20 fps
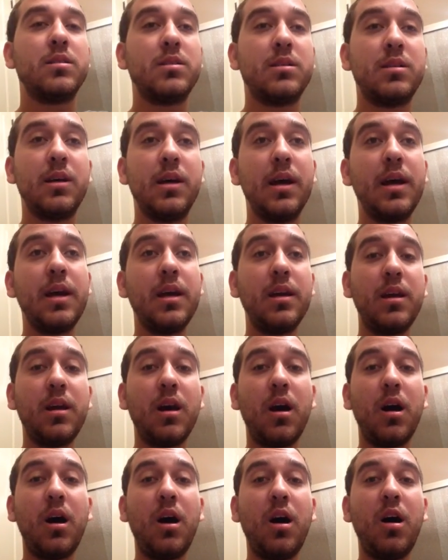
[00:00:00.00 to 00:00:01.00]

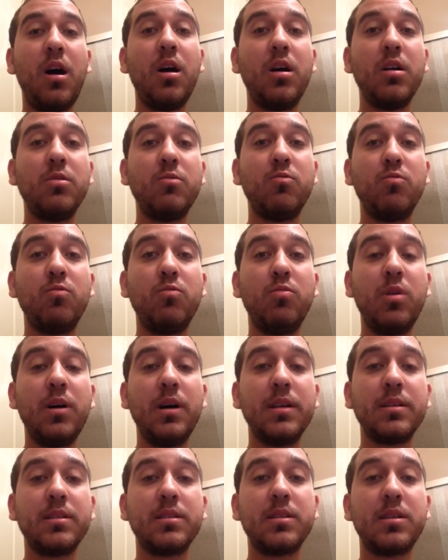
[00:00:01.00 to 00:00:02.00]
today on
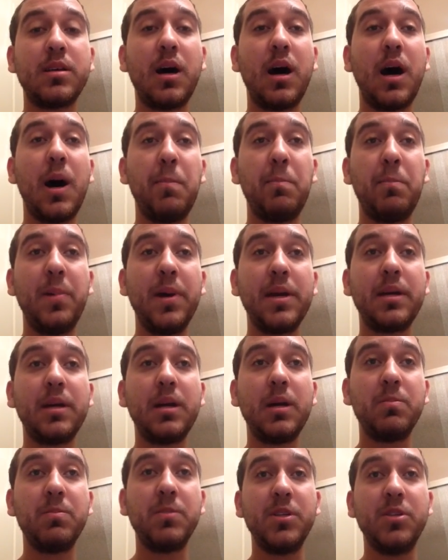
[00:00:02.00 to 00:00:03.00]
what
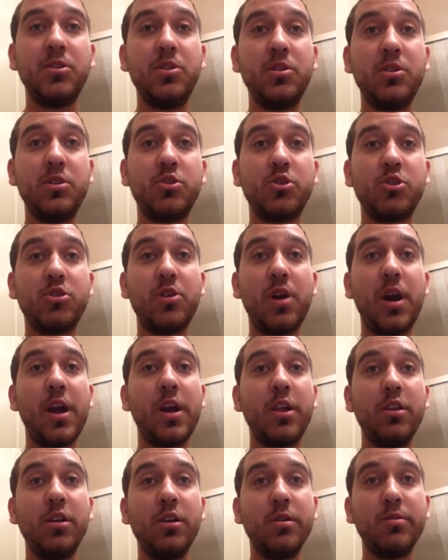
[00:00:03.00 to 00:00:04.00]
topic I'm going to do a
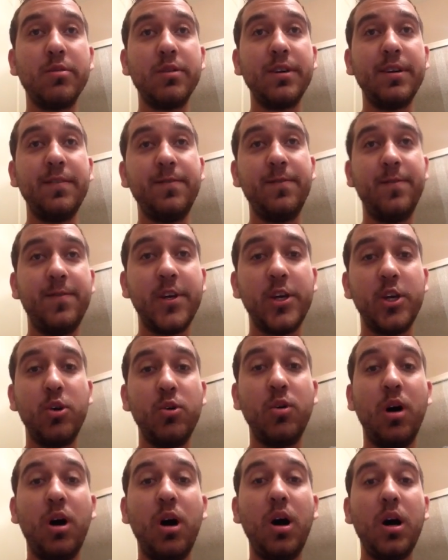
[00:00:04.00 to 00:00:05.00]
trailer
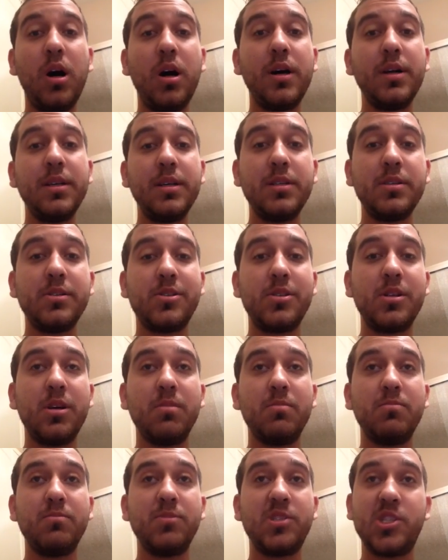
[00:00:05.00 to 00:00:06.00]
review on is
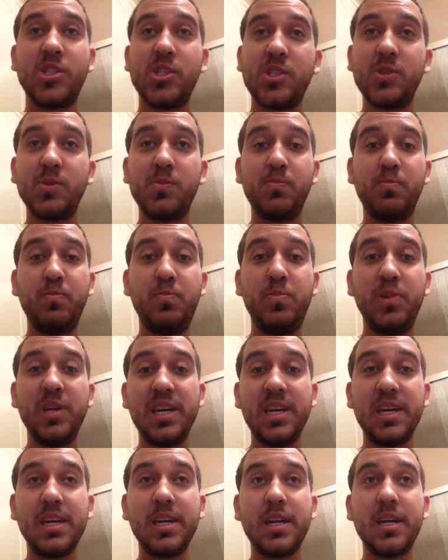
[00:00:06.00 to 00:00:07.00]
um.
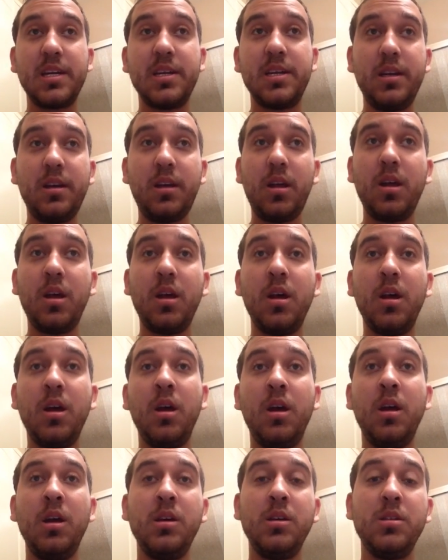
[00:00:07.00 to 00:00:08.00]
Speed.
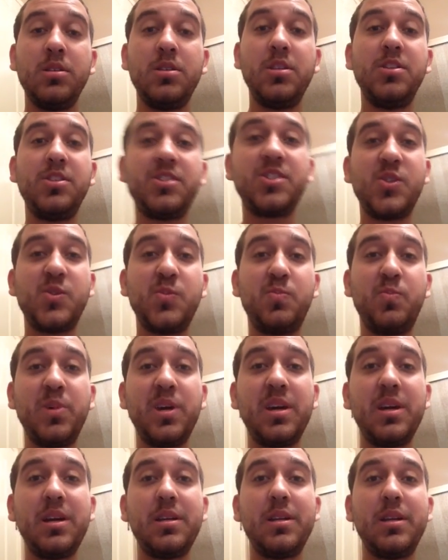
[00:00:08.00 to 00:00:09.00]
See,
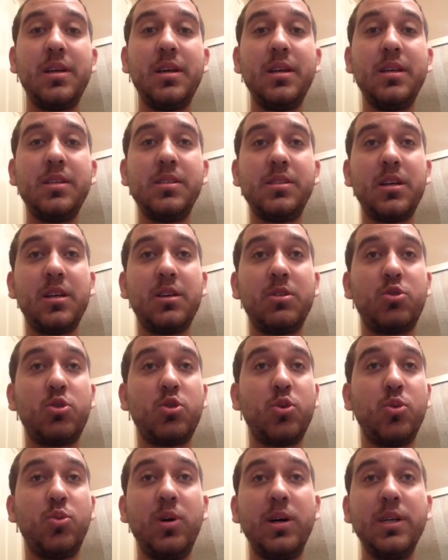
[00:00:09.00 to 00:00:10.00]
Speed is a
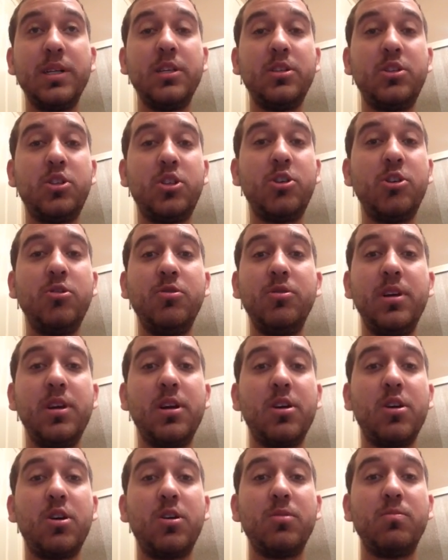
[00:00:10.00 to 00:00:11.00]
22
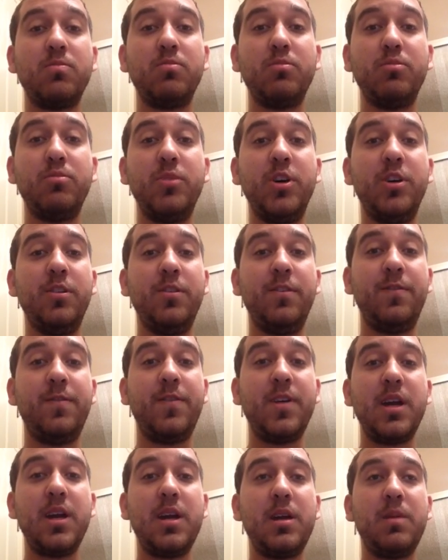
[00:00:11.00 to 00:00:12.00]
year old
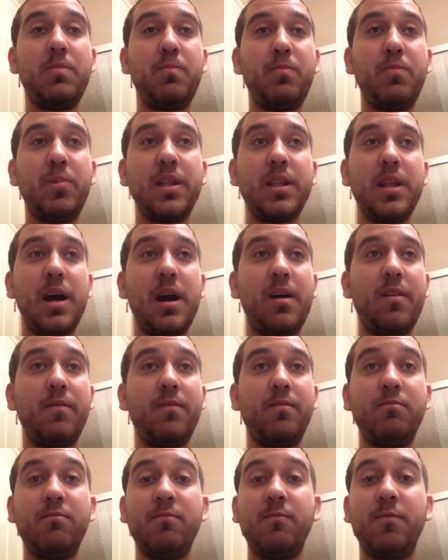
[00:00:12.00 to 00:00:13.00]
movie, been
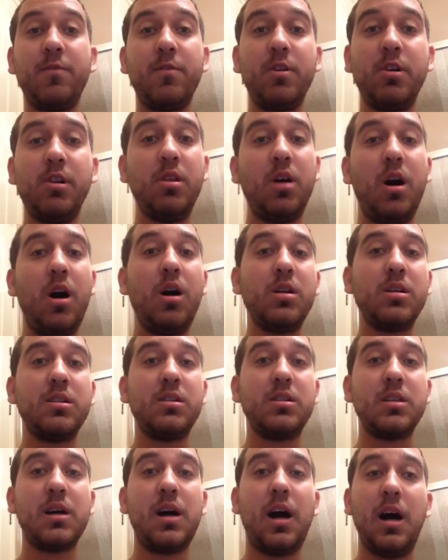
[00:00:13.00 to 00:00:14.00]
out for a
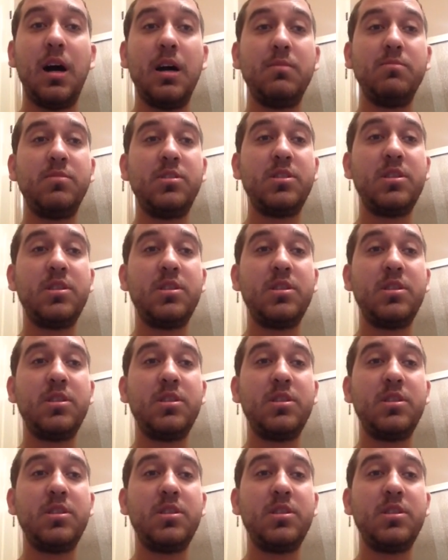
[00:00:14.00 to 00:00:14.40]
long time